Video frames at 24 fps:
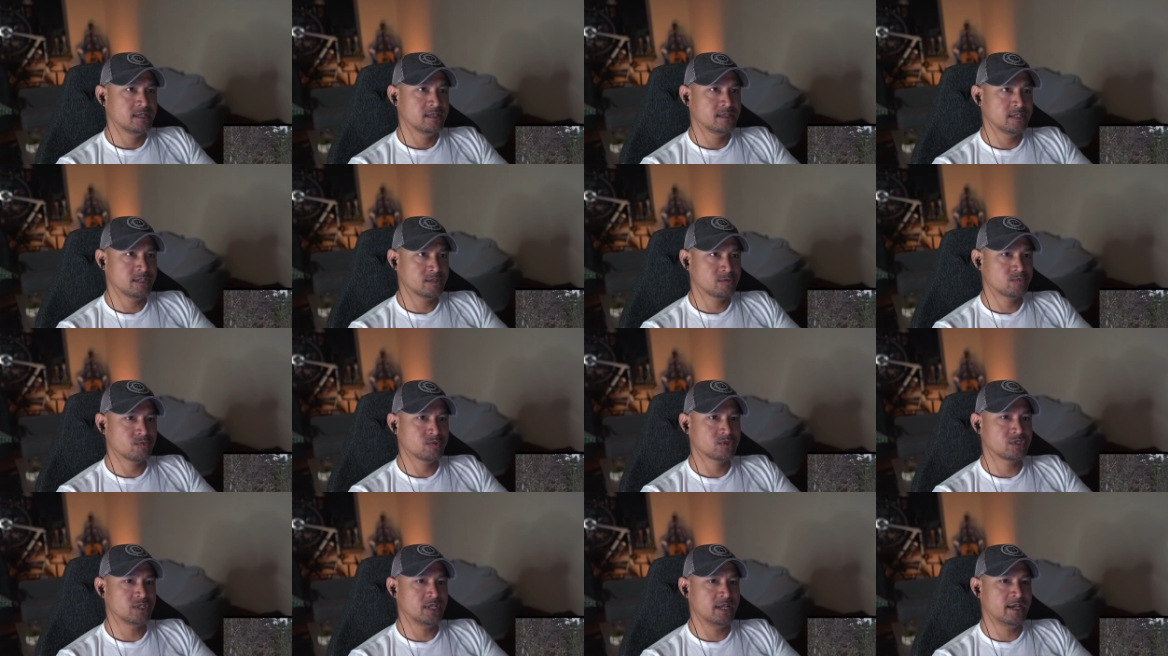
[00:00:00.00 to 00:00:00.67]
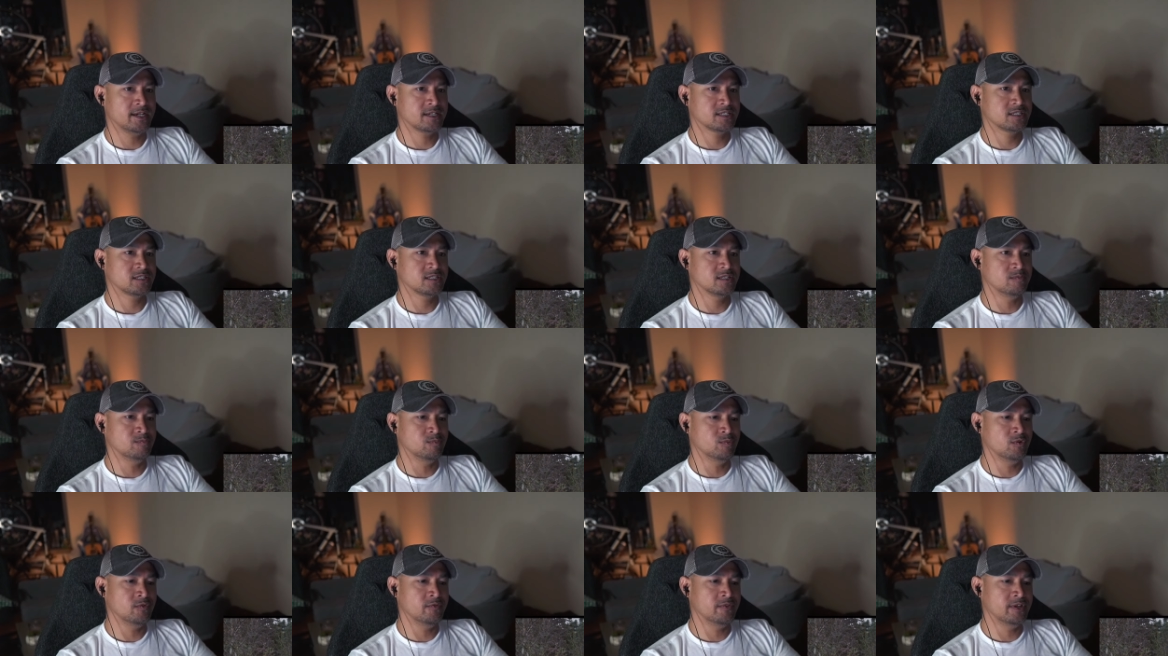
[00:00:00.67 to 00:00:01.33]
This was an
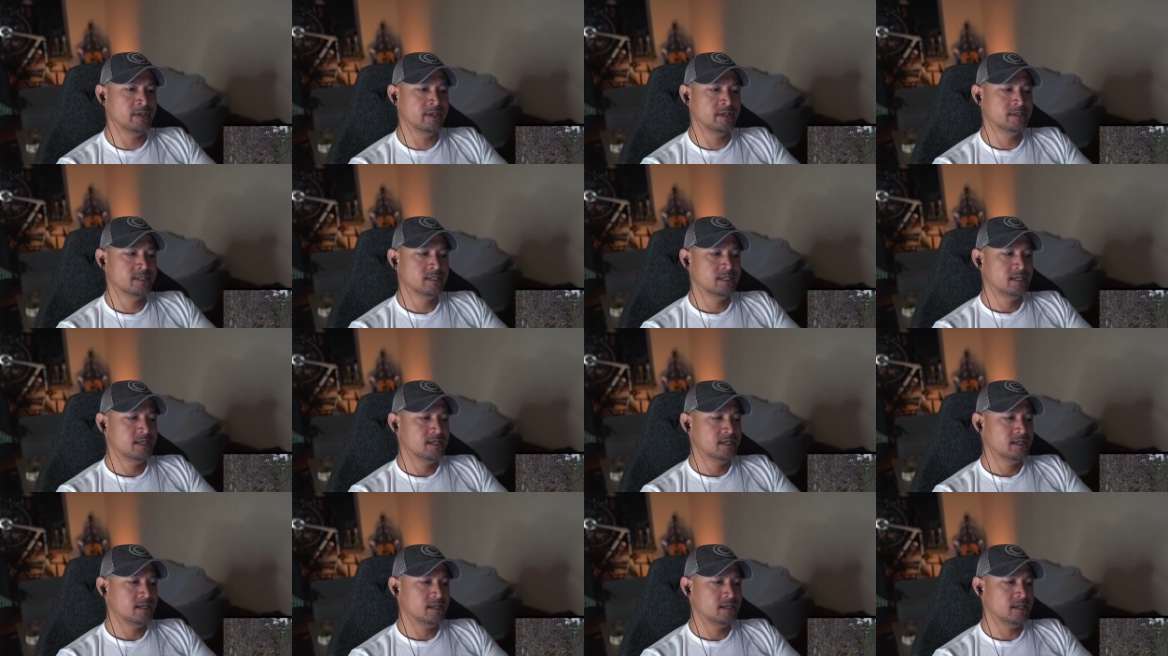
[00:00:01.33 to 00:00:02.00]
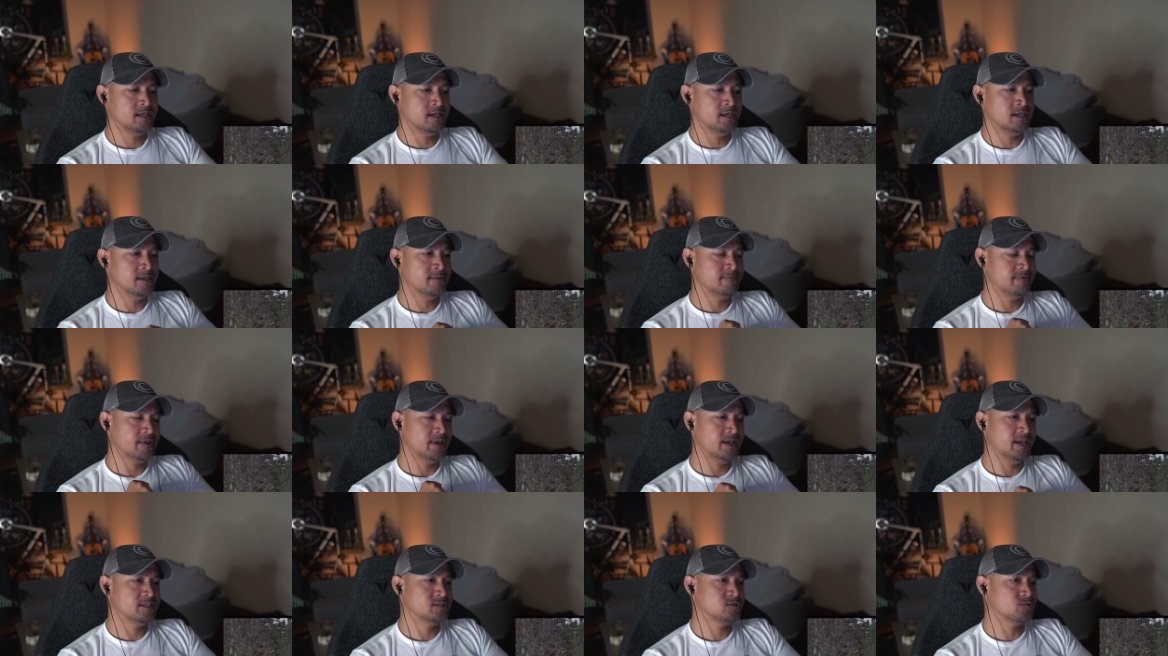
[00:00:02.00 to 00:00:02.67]
excellent movie. If I
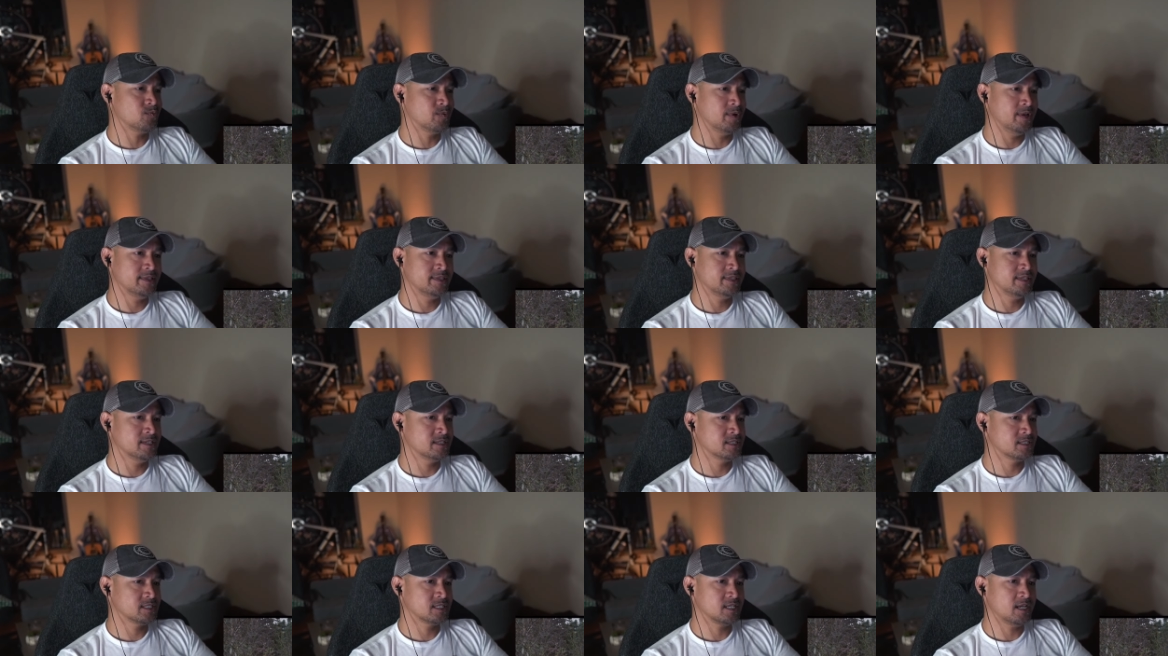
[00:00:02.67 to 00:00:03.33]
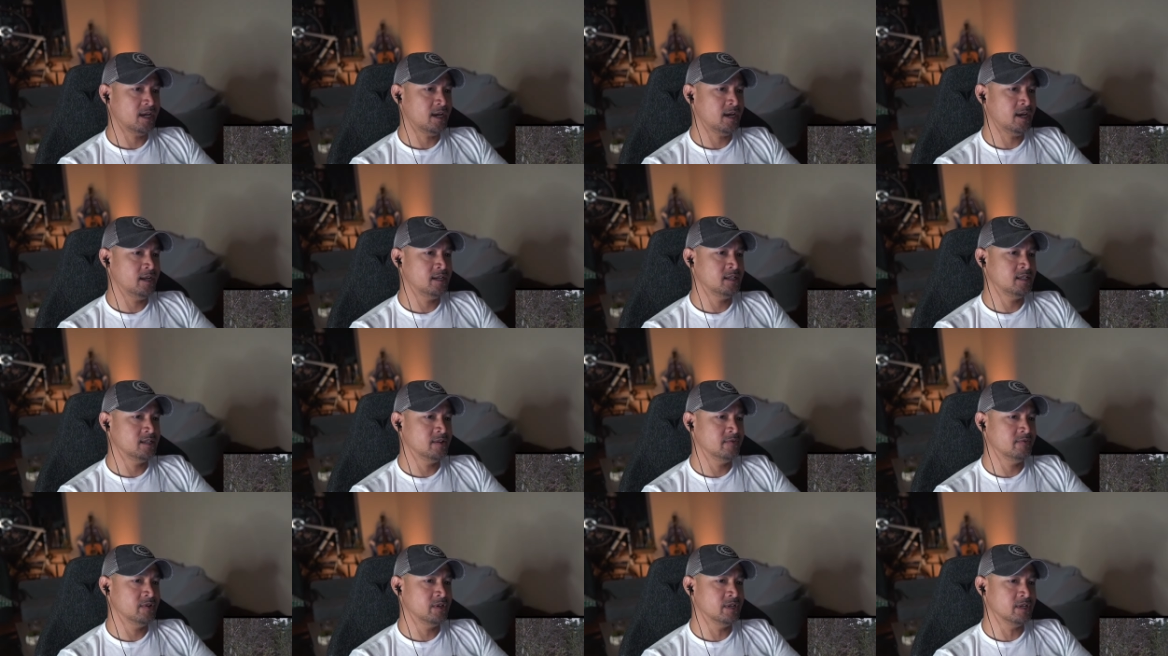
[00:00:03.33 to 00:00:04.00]
had to rate this, I'd
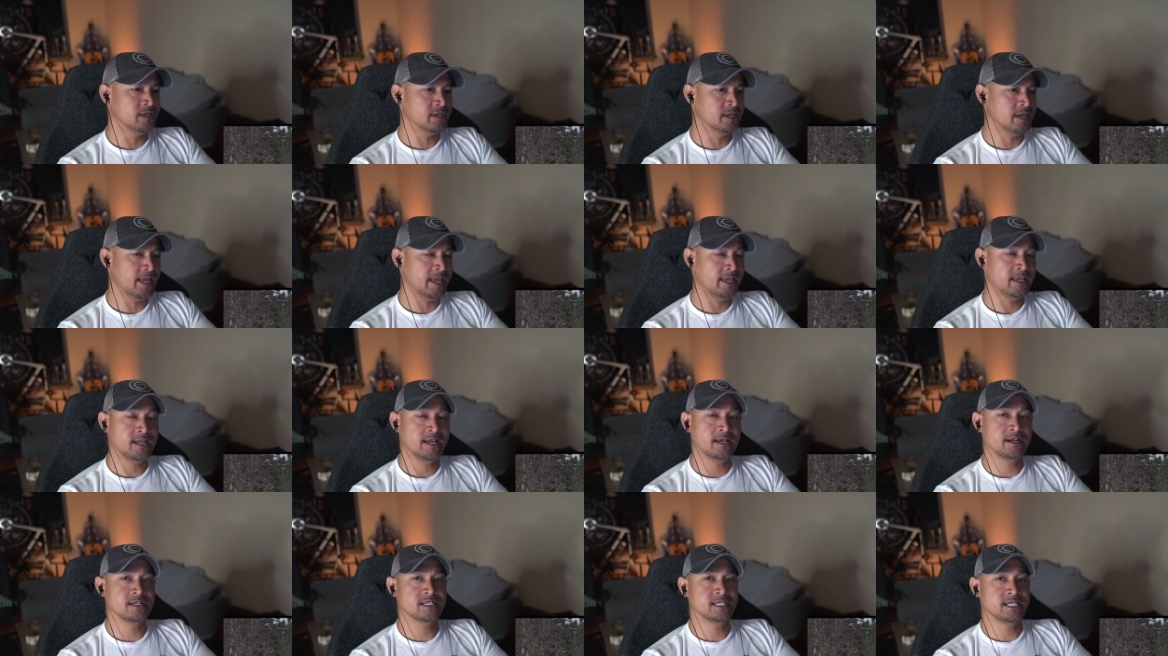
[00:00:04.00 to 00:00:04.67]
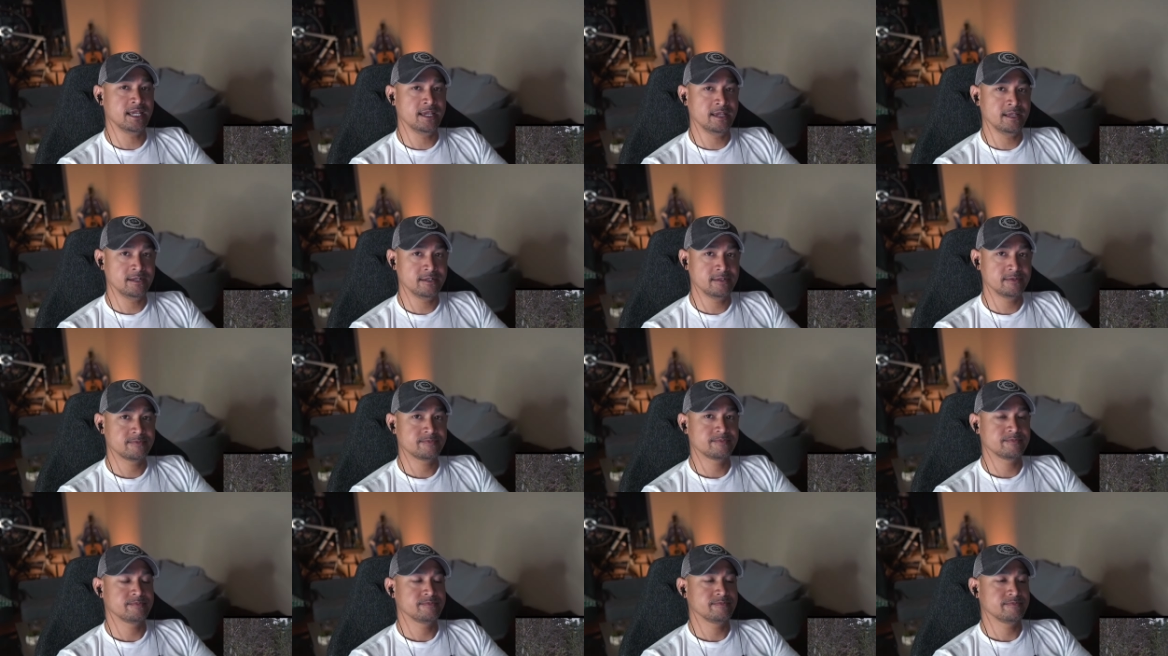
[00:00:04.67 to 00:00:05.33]
give it a 8 out of 10.